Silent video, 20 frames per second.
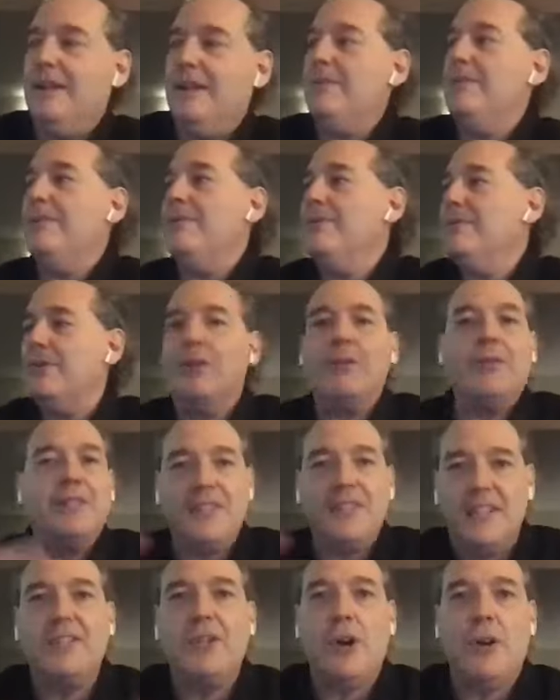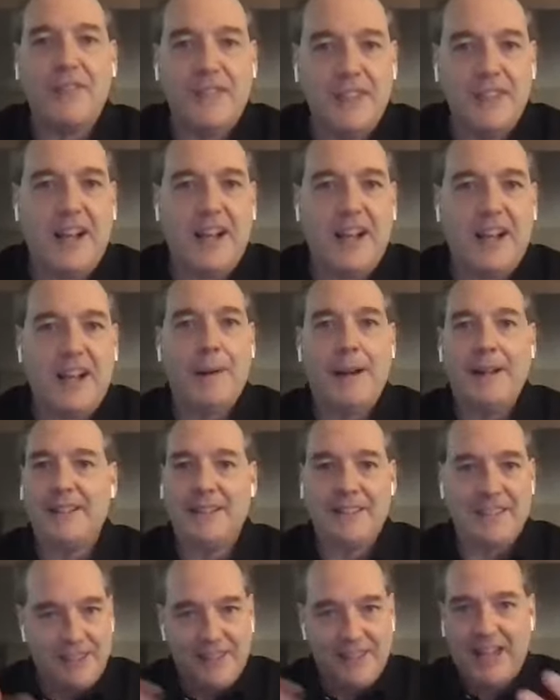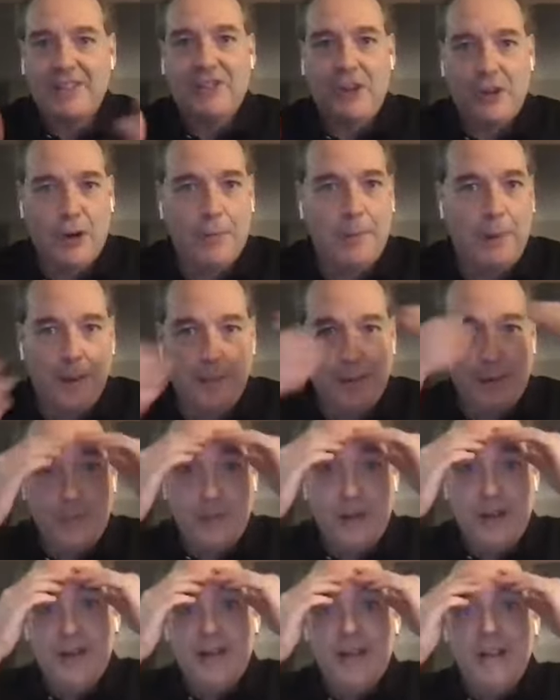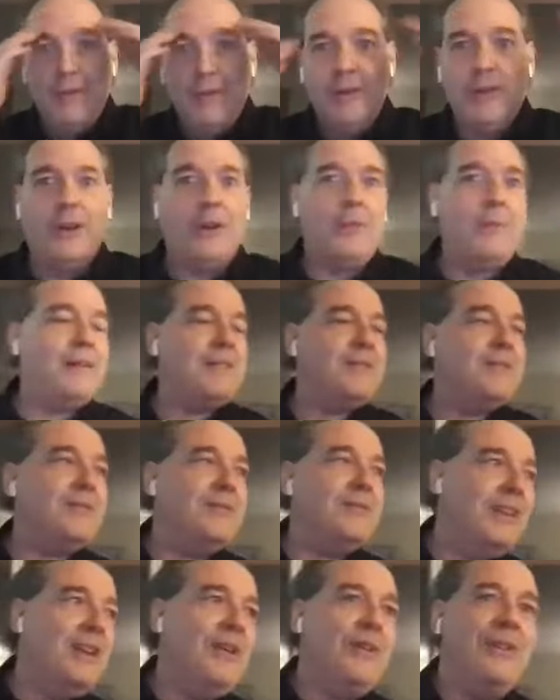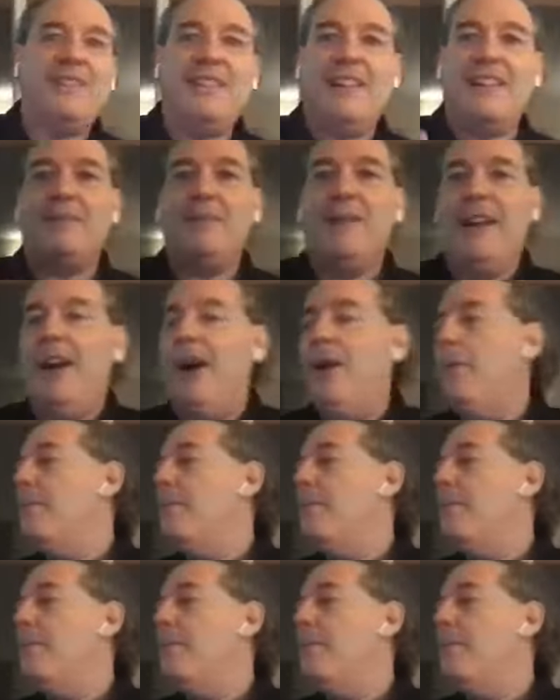we talked to the CTO of Intel about this. It's actually in our paper. We talk about this. He says to me,